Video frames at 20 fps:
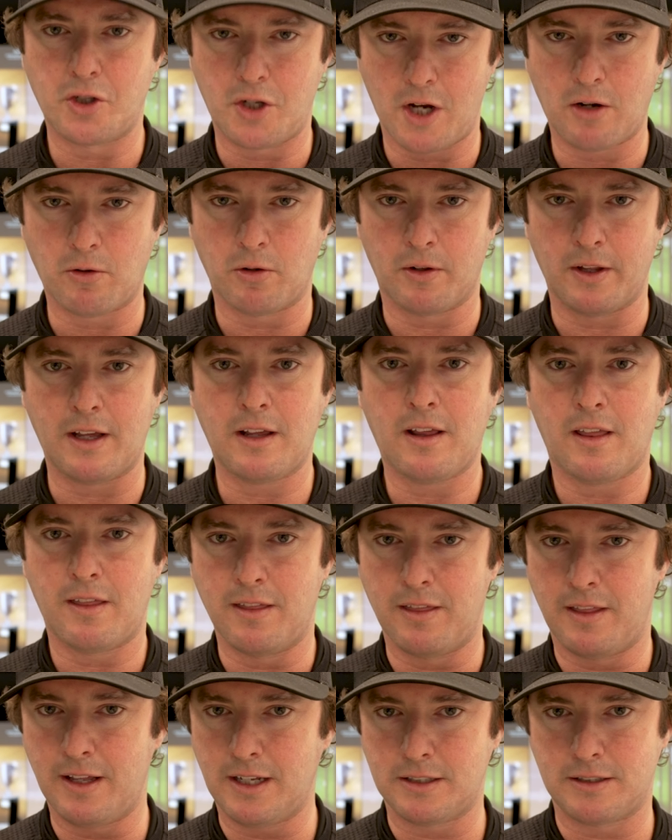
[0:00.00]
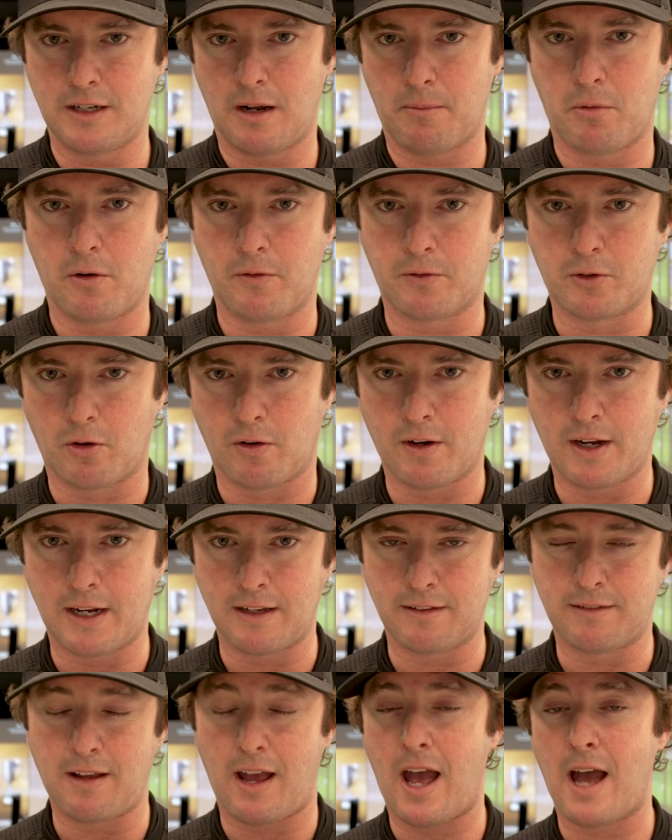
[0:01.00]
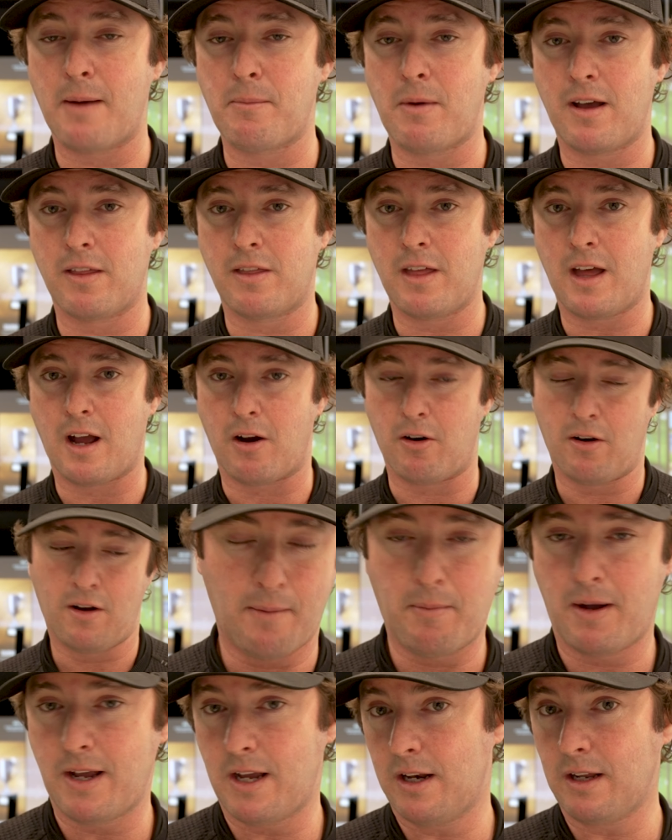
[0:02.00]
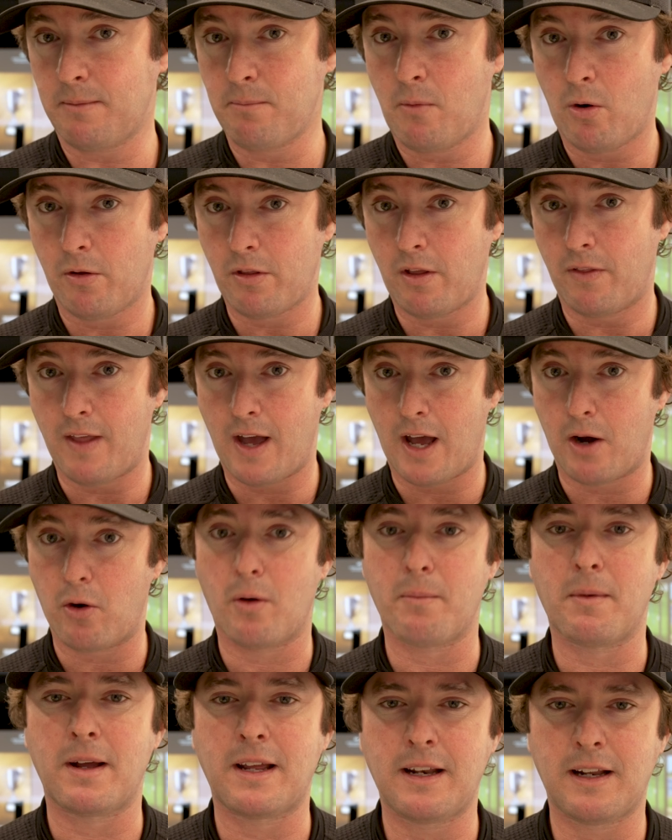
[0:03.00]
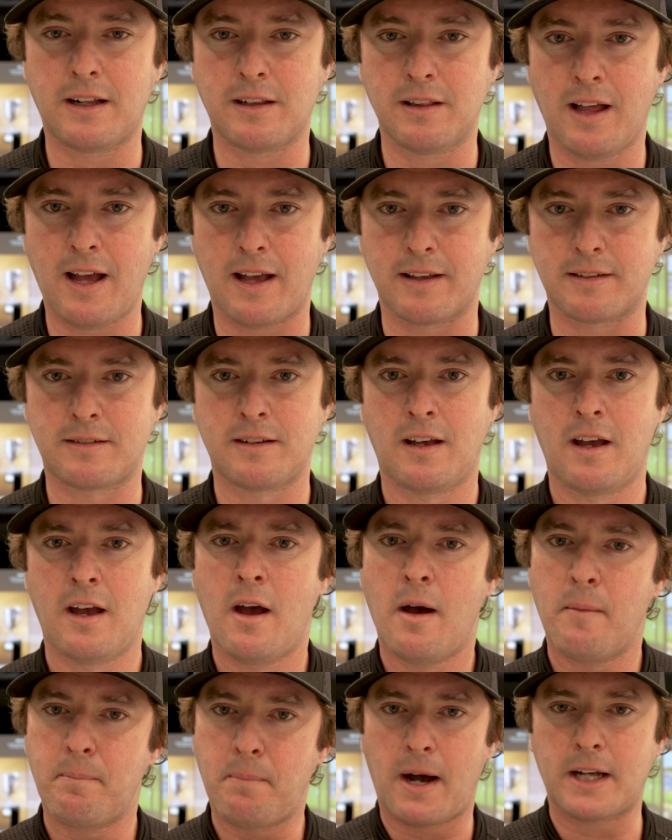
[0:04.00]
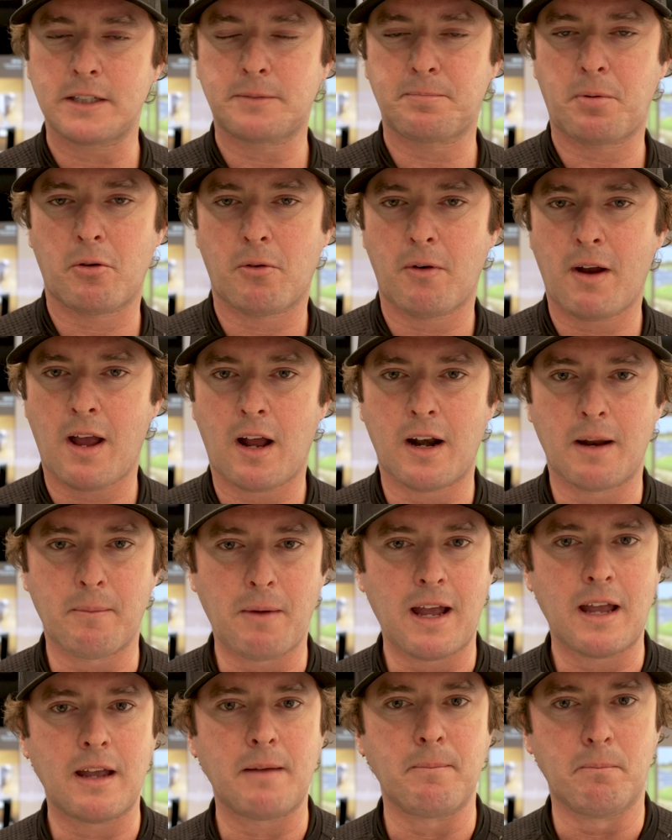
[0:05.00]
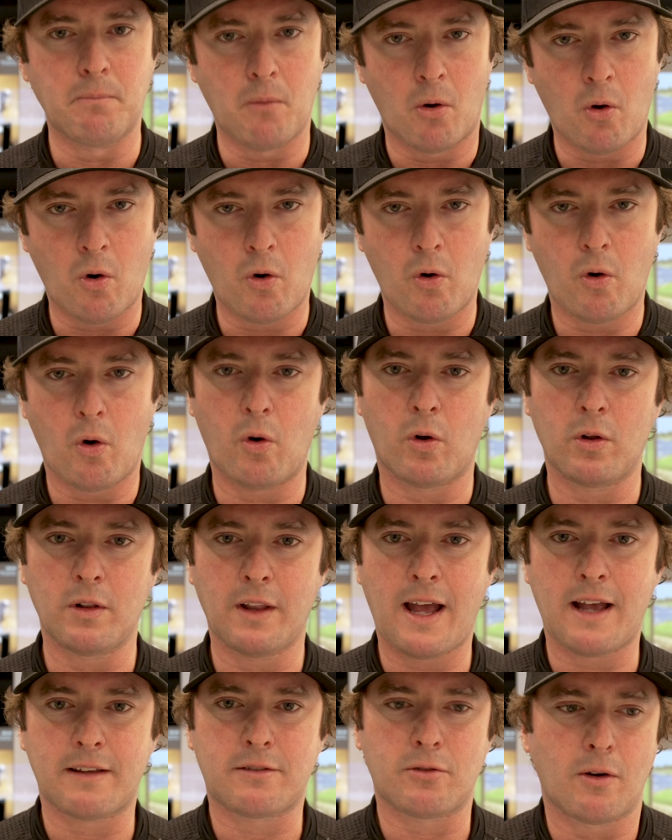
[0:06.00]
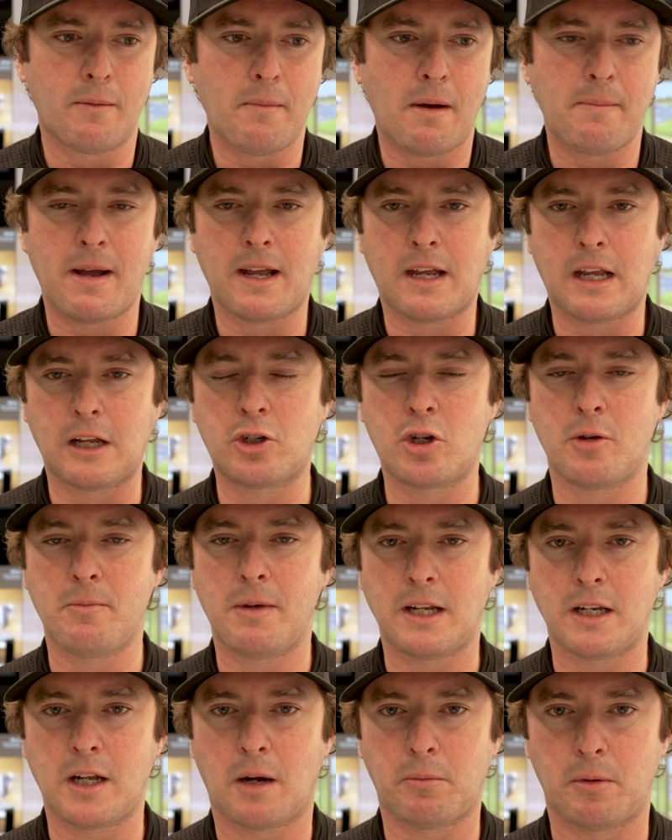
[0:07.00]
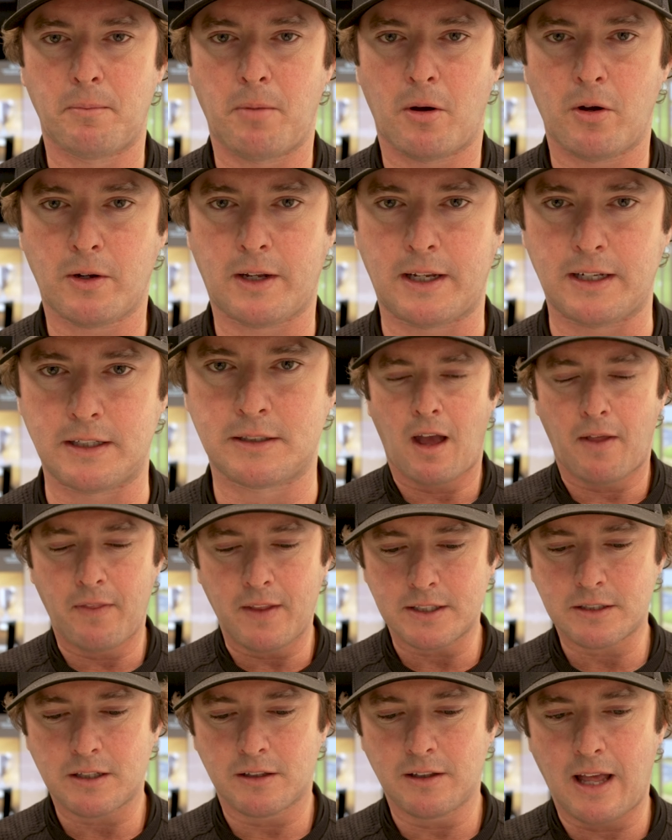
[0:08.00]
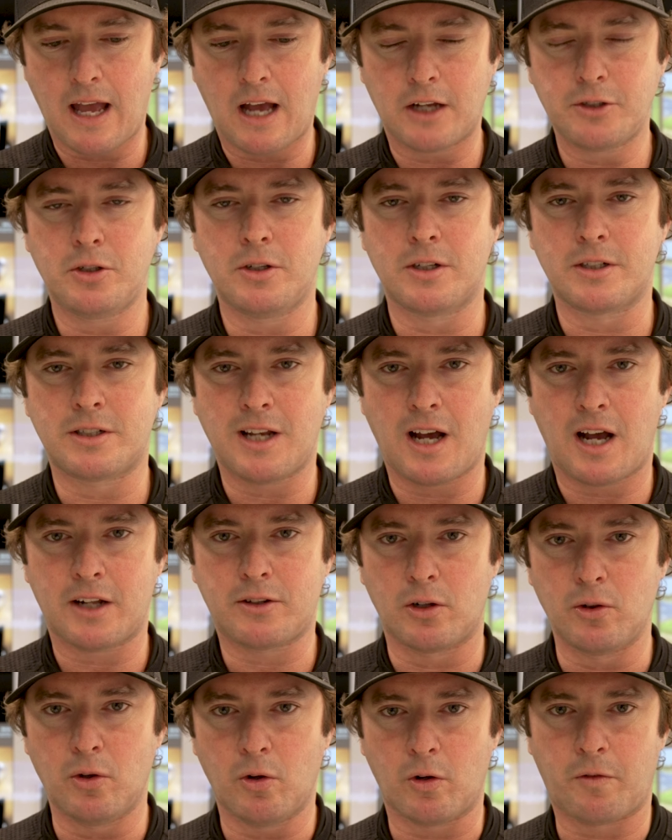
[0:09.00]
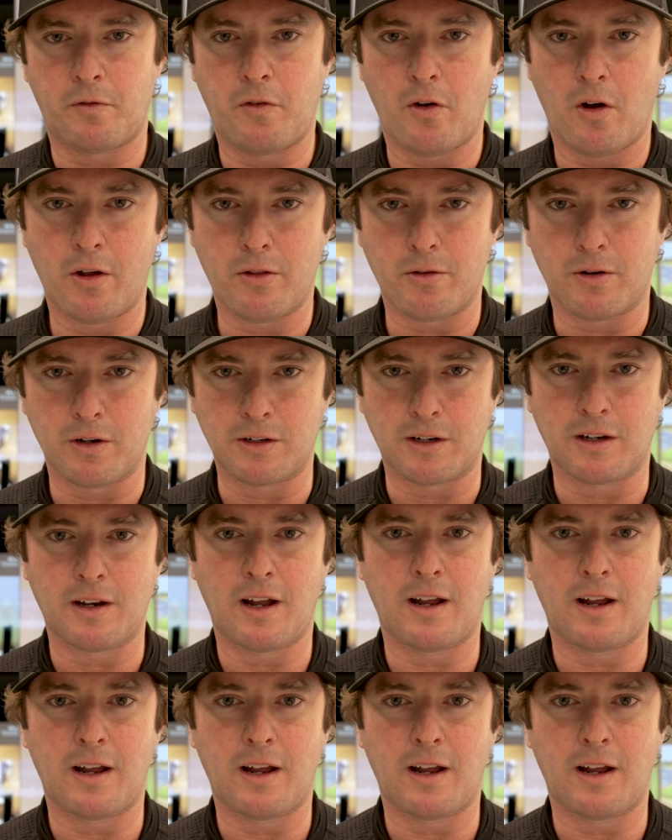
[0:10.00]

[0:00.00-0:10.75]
generally these number of greens, am I there? Am I hitting more than that or am I hitting less? Putts per round, am I hitting more or less, or am I making too many double bogeys? And this allows you to start to look further and